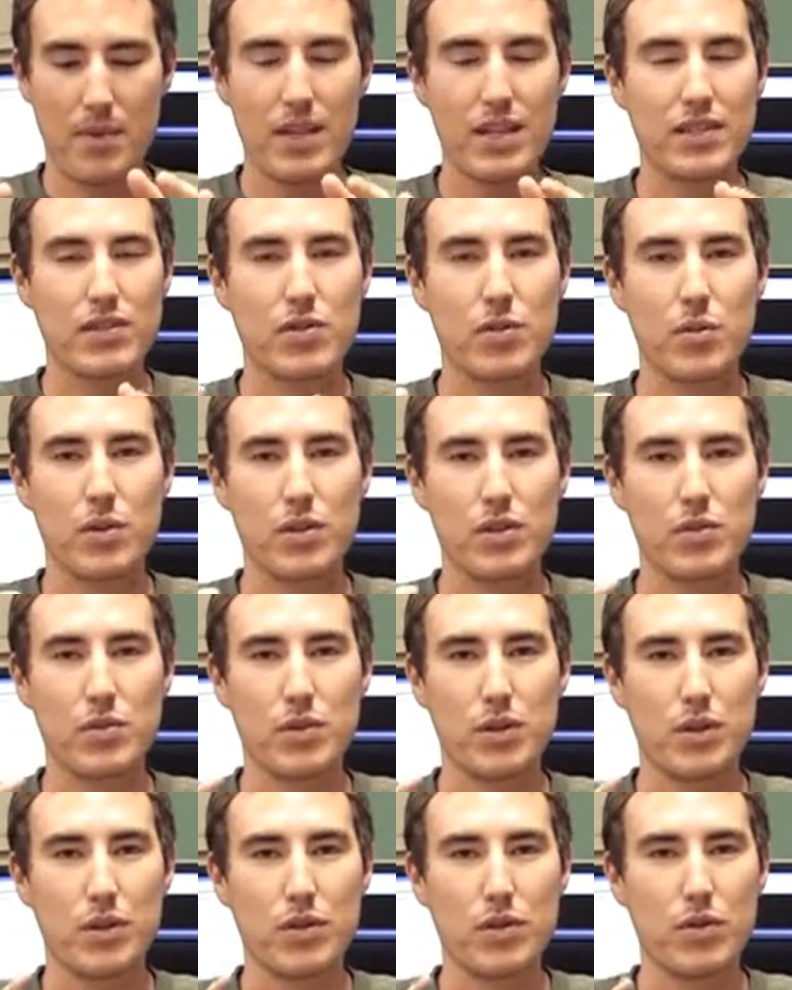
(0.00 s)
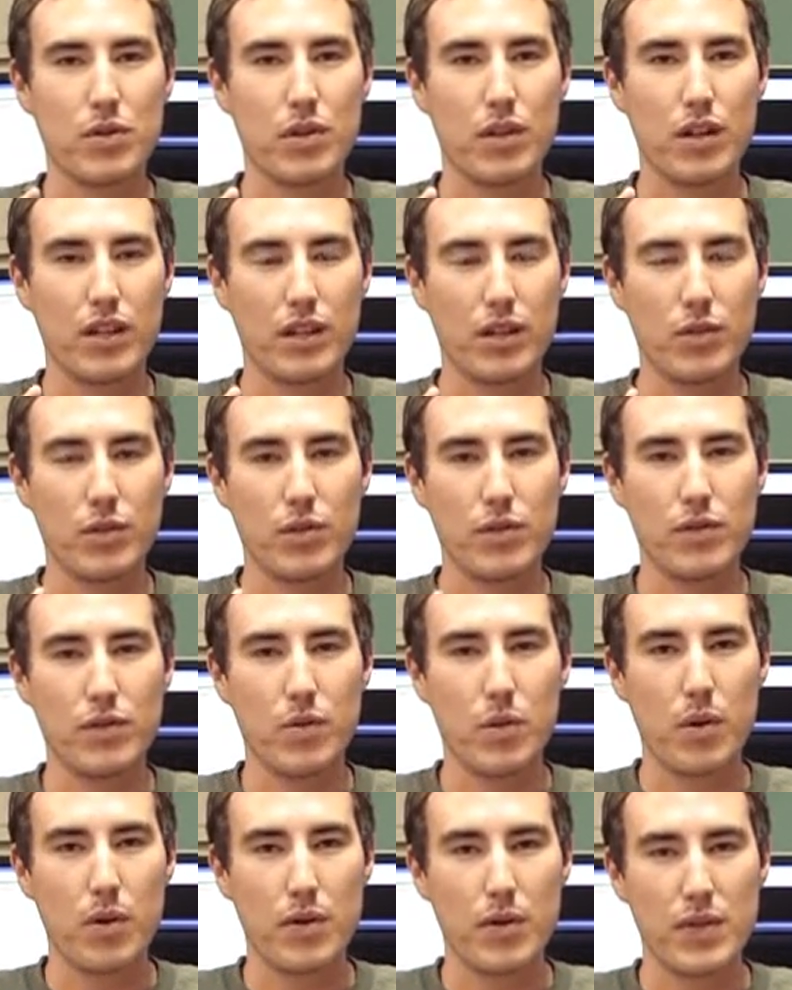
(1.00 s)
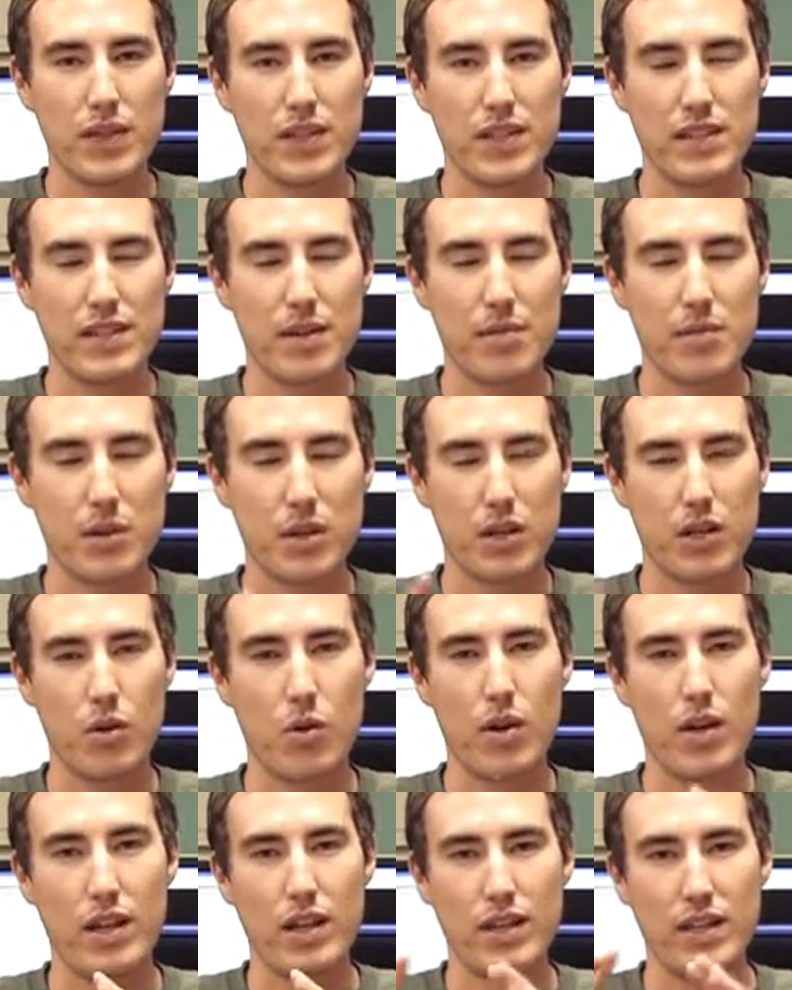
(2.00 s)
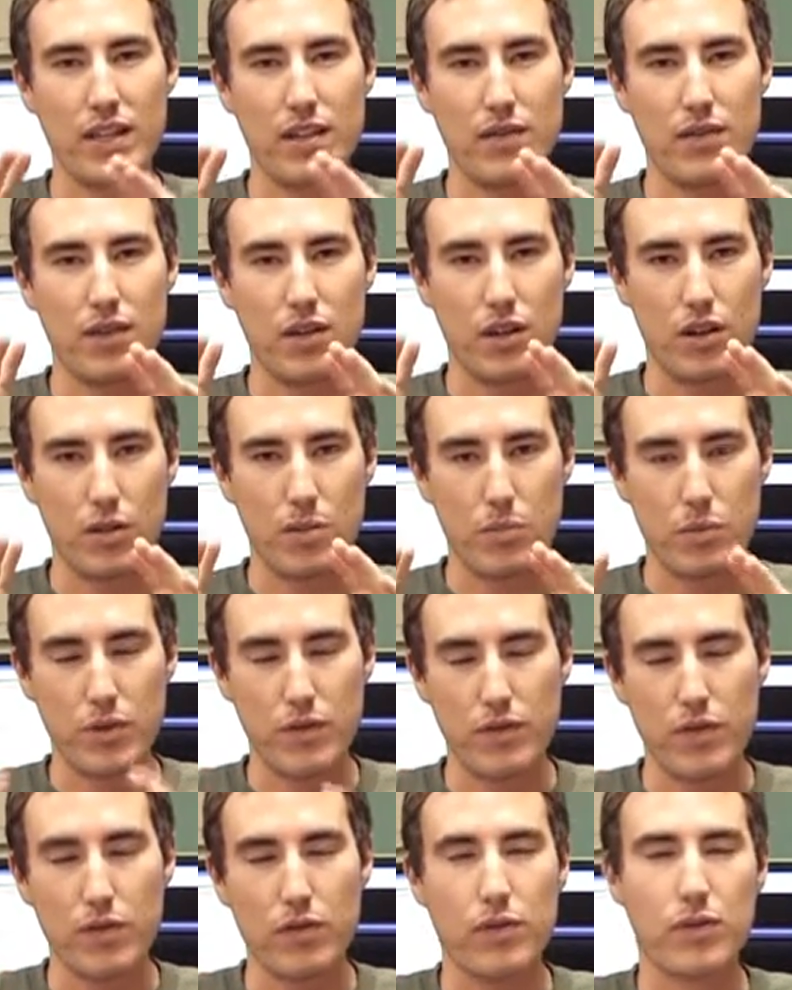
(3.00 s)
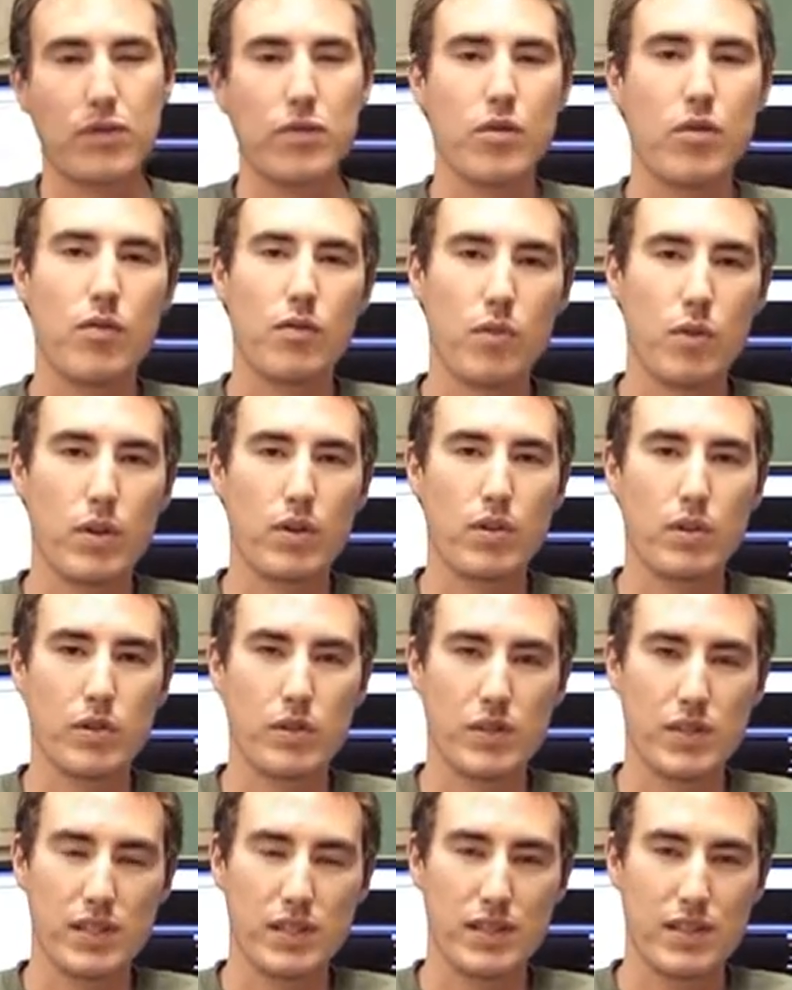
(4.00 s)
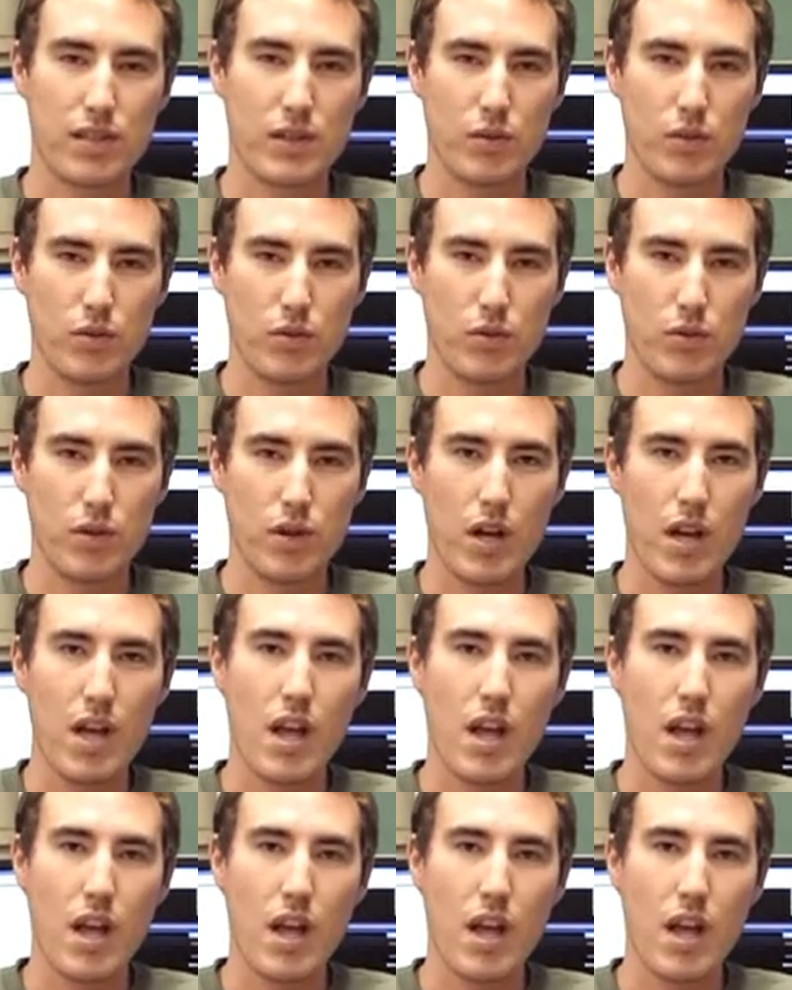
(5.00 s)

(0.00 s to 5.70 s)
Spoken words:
It's going to include a few other things. I'm going to go ahead and give a brief overview of what those things include.